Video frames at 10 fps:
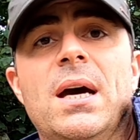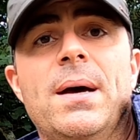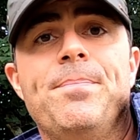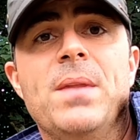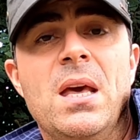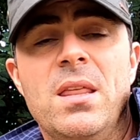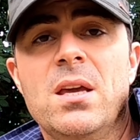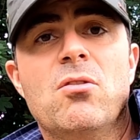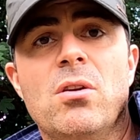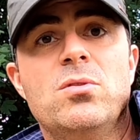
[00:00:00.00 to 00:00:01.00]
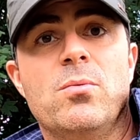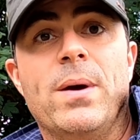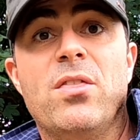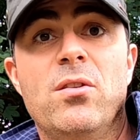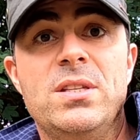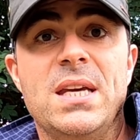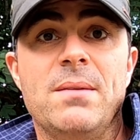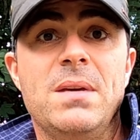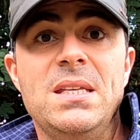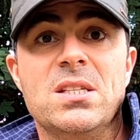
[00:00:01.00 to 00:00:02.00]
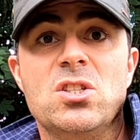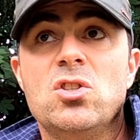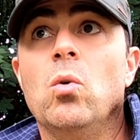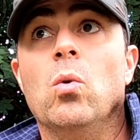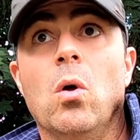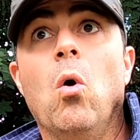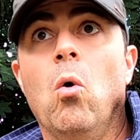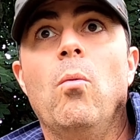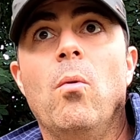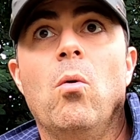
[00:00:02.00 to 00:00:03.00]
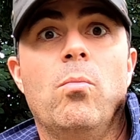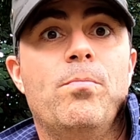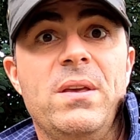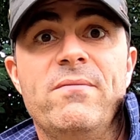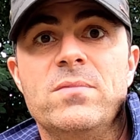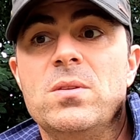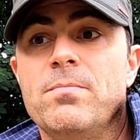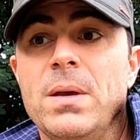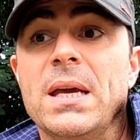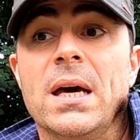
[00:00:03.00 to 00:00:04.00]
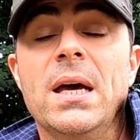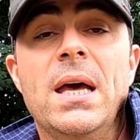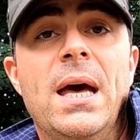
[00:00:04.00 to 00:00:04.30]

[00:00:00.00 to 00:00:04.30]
Um, they can grow to about 38 metres tall or, or even bigger,